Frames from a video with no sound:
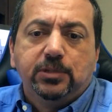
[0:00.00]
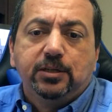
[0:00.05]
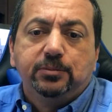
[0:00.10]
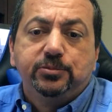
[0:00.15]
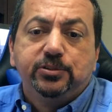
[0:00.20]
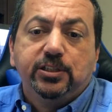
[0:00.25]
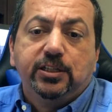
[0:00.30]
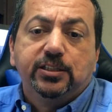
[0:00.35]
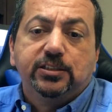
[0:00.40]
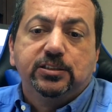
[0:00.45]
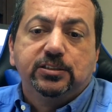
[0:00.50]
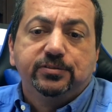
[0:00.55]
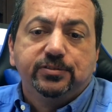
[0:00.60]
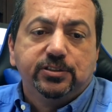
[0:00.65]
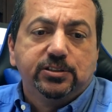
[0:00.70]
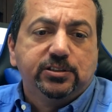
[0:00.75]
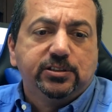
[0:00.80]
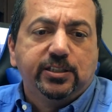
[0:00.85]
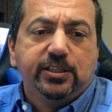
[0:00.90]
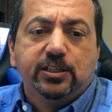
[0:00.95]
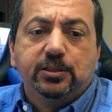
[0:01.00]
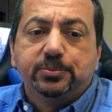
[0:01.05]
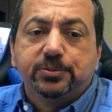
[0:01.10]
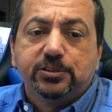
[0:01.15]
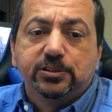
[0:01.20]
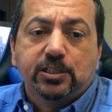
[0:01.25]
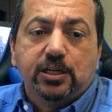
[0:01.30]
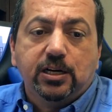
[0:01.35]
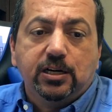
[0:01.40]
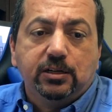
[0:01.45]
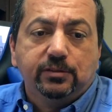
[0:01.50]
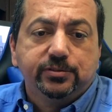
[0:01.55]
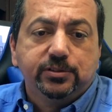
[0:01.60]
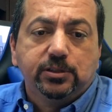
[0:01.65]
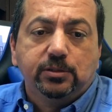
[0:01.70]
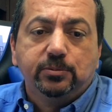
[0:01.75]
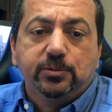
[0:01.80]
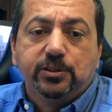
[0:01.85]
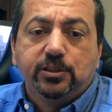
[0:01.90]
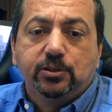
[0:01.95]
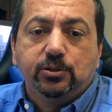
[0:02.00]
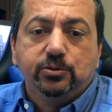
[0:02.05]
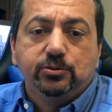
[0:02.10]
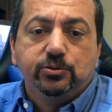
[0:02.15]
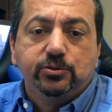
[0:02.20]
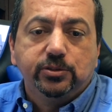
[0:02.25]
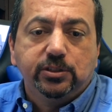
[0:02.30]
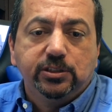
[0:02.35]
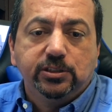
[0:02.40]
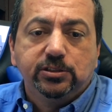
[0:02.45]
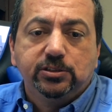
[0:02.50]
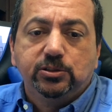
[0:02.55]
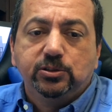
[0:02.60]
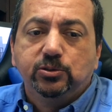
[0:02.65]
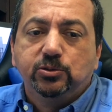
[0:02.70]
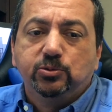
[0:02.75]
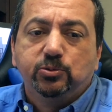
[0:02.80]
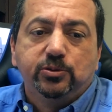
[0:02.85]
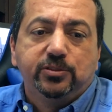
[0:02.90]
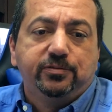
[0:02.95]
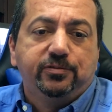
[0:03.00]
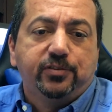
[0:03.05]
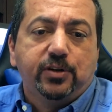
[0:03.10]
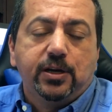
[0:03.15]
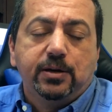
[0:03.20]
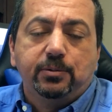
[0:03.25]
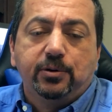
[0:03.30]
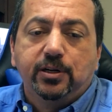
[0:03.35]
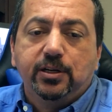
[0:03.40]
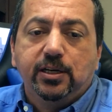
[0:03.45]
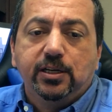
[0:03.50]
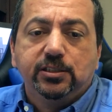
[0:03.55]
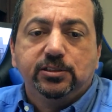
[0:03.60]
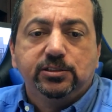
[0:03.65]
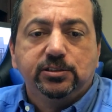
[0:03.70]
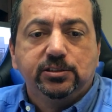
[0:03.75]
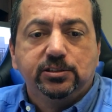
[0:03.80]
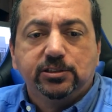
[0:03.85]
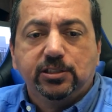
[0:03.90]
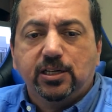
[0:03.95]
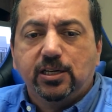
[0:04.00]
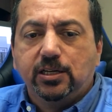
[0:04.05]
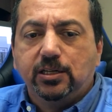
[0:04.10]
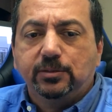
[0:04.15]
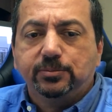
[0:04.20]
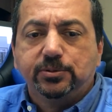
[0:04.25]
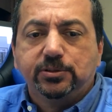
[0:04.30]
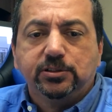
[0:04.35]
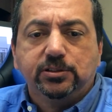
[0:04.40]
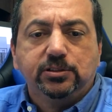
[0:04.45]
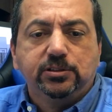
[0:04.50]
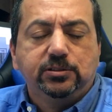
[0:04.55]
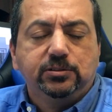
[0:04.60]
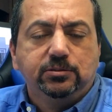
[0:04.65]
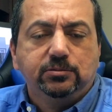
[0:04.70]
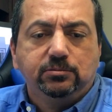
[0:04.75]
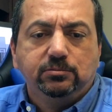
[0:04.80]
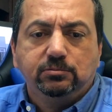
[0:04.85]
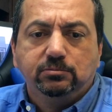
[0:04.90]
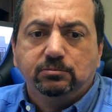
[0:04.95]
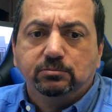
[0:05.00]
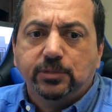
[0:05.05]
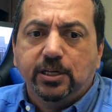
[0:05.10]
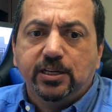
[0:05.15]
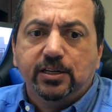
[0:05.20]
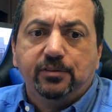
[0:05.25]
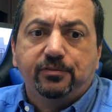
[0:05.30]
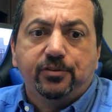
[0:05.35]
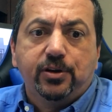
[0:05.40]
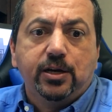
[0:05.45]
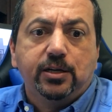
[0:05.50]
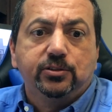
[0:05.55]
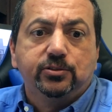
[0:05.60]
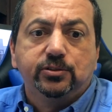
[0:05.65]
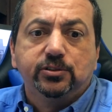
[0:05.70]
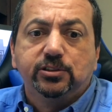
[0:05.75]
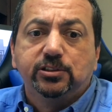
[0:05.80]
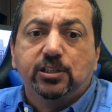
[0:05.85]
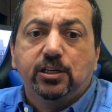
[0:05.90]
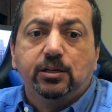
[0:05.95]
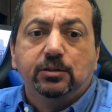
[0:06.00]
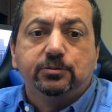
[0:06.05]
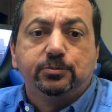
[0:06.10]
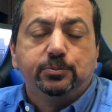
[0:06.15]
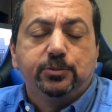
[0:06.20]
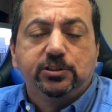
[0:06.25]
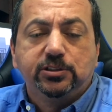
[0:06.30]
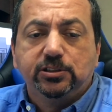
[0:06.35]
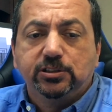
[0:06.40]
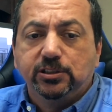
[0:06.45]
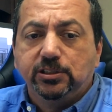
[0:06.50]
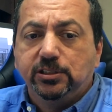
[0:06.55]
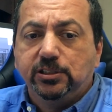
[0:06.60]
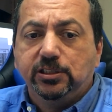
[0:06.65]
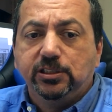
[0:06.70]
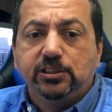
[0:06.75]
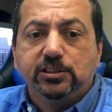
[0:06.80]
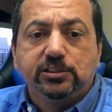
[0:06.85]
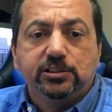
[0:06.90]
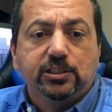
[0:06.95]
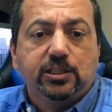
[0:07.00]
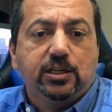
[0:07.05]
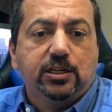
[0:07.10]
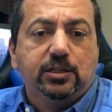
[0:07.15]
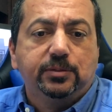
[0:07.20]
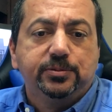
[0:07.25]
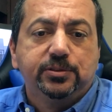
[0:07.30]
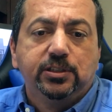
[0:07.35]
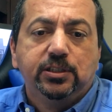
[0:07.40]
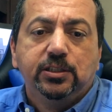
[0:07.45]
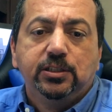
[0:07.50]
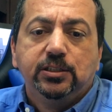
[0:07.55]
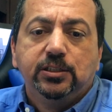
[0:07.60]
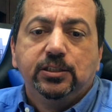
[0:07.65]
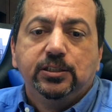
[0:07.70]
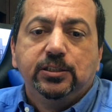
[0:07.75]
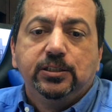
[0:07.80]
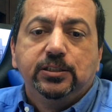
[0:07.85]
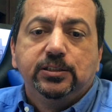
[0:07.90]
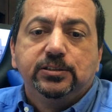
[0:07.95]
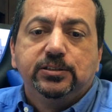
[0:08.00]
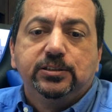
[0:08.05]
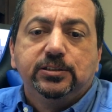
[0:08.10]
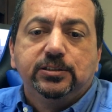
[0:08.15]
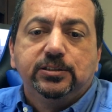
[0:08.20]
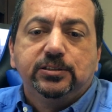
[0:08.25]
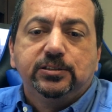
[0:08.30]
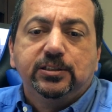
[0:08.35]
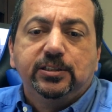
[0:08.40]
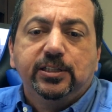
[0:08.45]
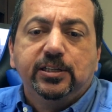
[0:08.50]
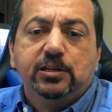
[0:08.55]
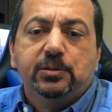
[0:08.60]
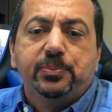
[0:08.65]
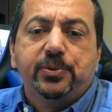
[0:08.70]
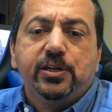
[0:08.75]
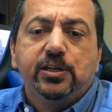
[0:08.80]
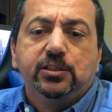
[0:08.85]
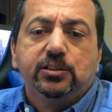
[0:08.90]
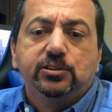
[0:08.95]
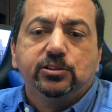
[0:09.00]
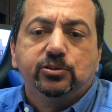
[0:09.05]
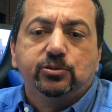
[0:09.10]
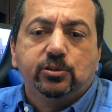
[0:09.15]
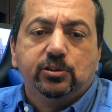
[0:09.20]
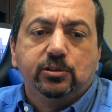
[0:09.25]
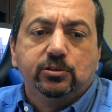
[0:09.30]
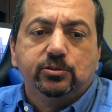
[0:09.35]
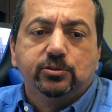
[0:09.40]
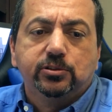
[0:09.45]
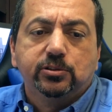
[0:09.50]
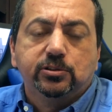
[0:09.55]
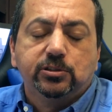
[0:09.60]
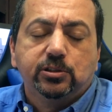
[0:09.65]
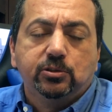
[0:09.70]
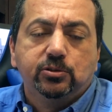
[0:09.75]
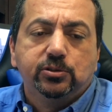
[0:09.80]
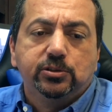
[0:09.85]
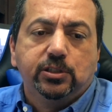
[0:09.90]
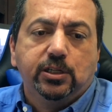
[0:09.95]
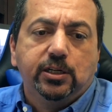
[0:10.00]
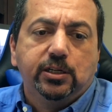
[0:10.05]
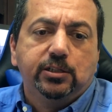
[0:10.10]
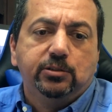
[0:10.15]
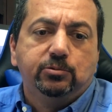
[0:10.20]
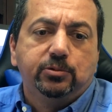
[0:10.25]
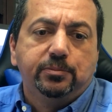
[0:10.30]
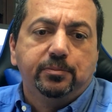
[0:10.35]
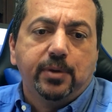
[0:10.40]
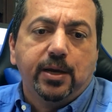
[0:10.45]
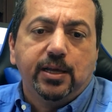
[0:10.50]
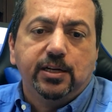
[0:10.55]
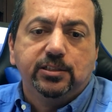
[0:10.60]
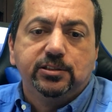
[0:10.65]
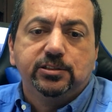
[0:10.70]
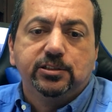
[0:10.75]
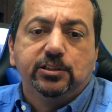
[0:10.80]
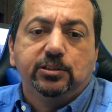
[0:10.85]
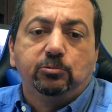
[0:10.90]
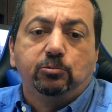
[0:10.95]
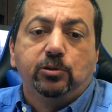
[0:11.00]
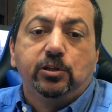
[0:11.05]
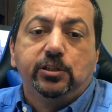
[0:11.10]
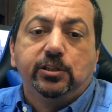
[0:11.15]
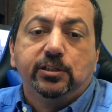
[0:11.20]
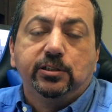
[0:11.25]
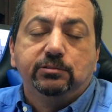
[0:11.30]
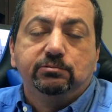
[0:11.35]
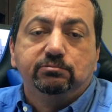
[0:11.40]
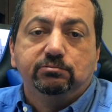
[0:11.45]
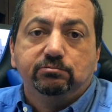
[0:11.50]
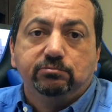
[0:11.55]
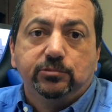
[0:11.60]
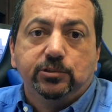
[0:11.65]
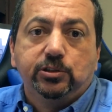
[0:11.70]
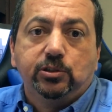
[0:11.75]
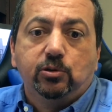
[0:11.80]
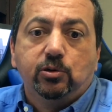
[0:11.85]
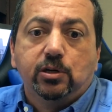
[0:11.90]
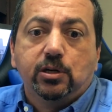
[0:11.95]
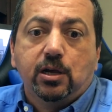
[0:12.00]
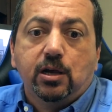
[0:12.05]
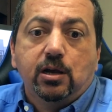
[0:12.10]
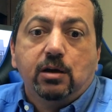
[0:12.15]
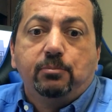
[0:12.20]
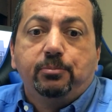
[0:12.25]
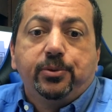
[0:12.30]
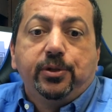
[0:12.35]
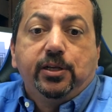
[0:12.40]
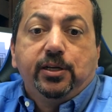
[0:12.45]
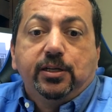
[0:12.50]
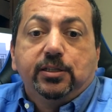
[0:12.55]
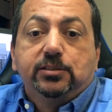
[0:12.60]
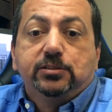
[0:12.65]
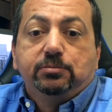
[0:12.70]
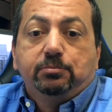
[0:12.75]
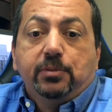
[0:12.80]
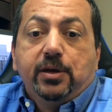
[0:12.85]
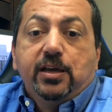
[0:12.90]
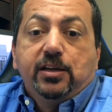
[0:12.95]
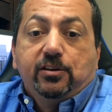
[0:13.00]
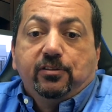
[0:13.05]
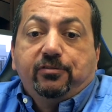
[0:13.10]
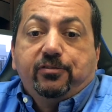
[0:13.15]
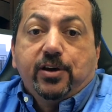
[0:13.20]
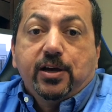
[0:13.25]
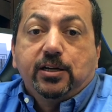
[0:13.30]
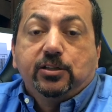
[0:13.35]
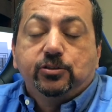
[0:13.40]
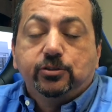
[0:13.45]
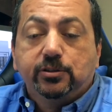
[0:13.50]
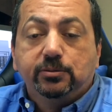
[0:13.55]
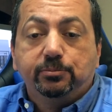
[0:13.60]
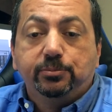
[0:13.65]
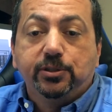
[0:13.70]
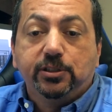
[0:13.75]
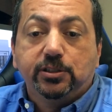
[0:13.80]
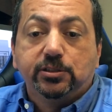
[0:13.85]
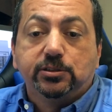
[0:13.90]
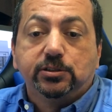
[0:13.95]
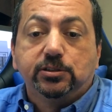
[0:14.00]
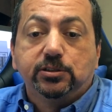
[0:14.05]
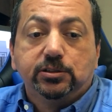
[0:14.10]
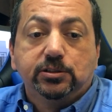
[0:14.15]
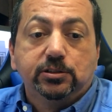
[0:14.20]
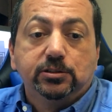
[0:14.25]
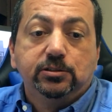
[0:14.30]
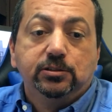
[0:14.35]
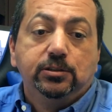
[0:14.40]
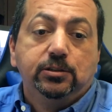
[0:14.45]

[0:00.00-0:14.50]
My objective is to help solve some of those issues with fabrication shops and manufacturing shops, machining shops, to help end the struggles associated with managing and running, a complex manufacturing business.